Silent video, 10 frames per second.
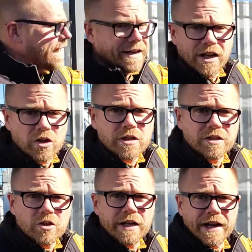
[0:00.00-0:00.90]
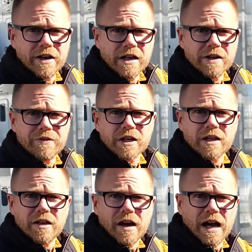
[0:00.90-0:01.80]
and it goes into an area of the
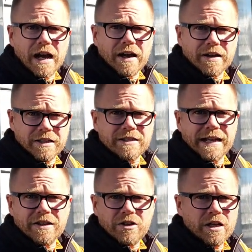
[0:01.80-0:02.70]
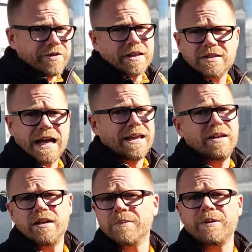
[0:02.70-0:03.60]
uh, inside of the unit that's not
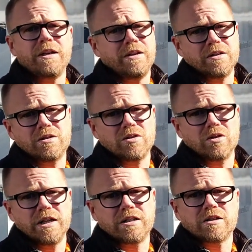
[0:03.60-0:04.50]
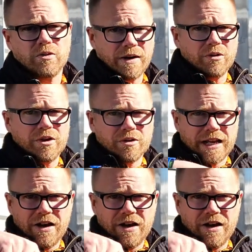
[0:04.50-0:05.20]
eating up any of your storage. It's right where the